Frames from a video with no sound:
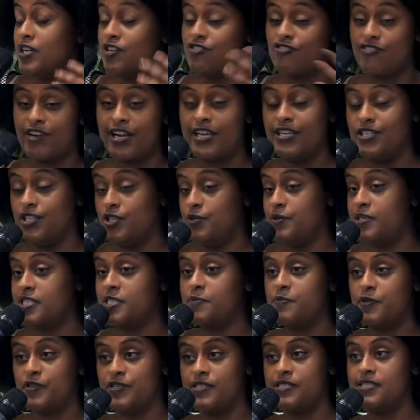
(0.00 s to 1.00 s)
create new
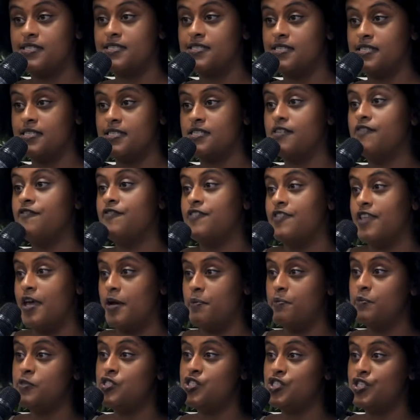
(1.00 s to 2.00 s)
experiences for
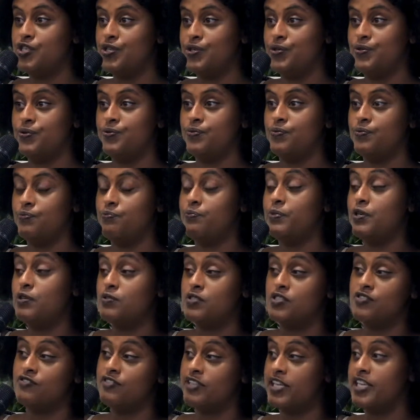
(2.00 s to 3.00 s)
them to build
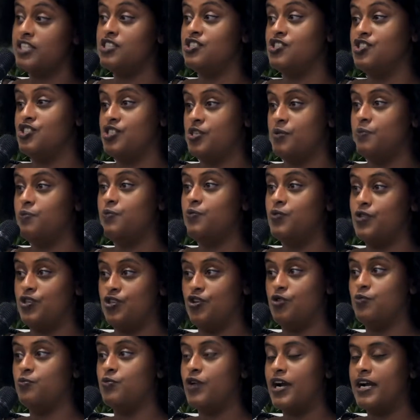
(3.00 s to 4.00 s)
a relationship with
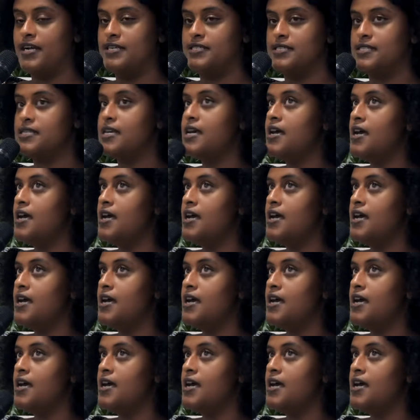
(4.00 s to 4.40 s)
your brand.